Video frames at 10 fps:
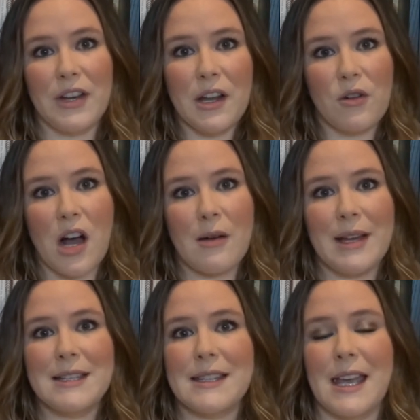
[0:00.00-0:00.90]
video
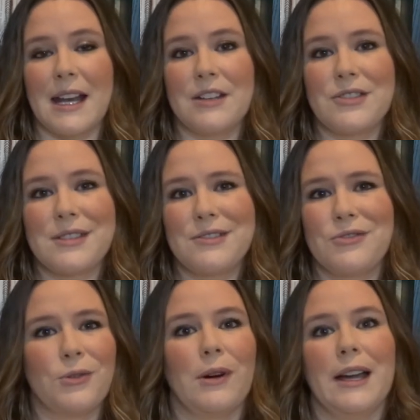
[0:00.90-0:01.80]
comments, and I just
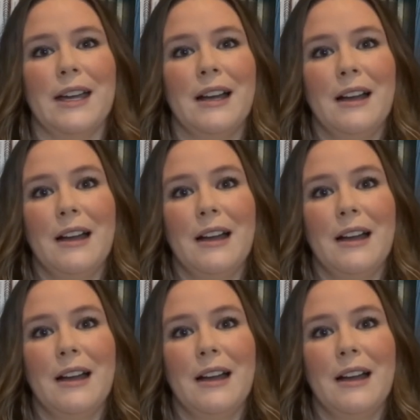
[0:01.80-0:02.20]
enjoy